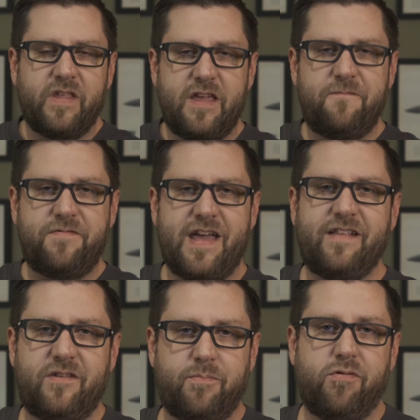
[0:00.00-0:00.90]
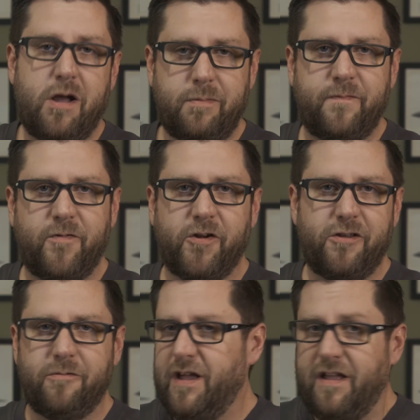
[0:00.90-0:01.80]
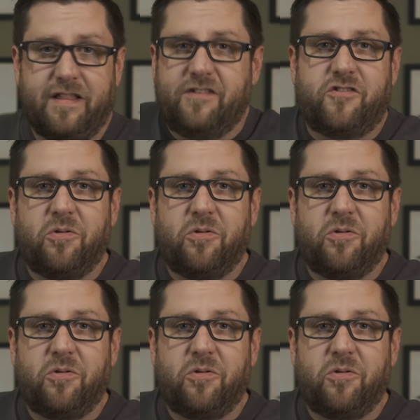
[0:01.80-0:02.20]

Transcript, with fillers: If that's a problem for you, that's